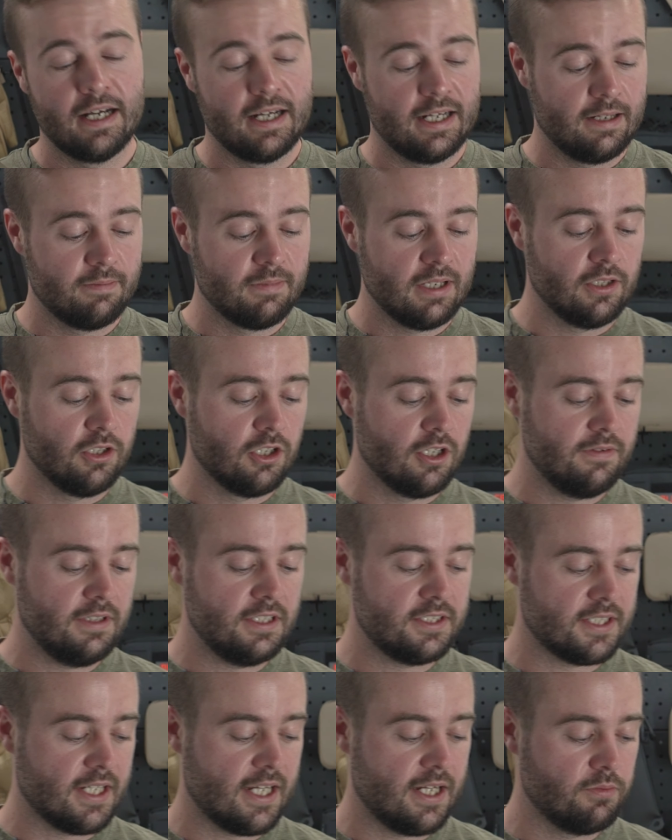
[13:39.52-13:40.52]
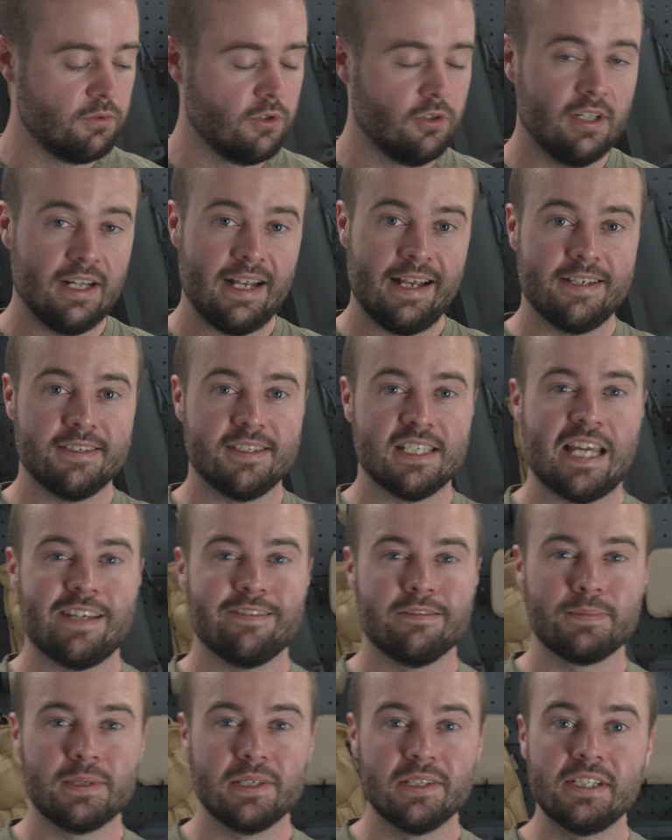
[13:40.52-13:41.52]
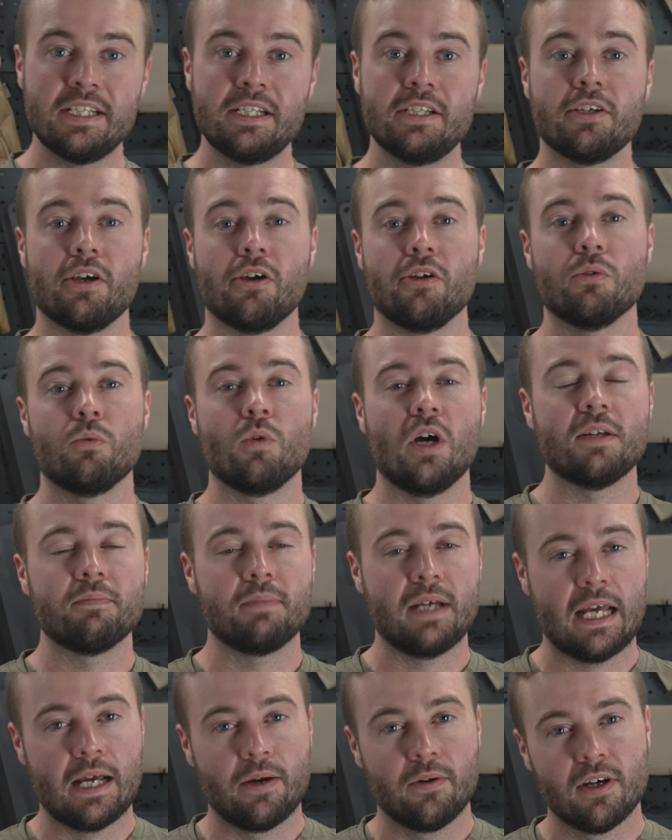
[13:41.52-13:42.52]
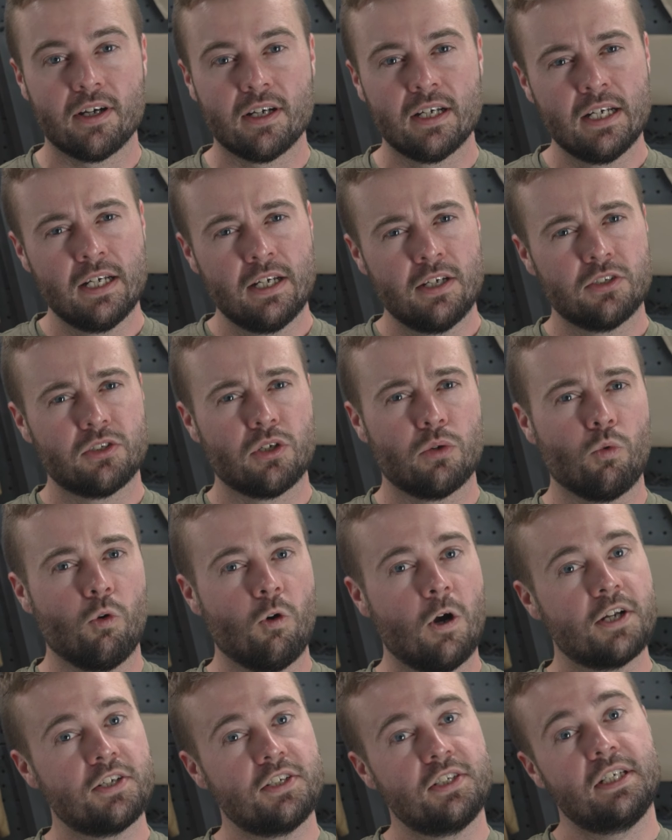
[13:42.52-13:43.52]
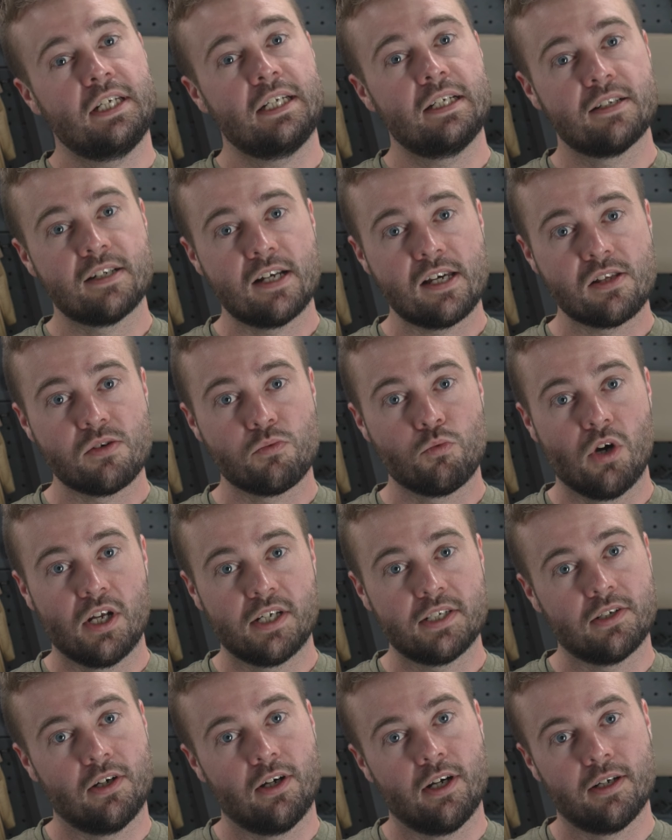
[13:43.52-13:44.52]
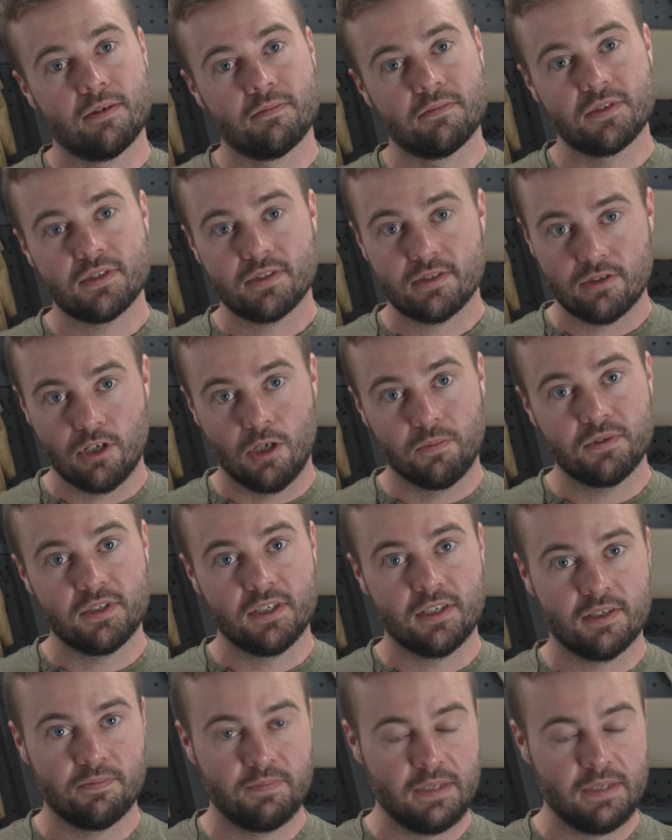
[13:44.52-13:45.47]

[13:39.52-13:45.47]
A lot of you say, well, it has the capability to go to 1 power, so why do you need another 1x optic,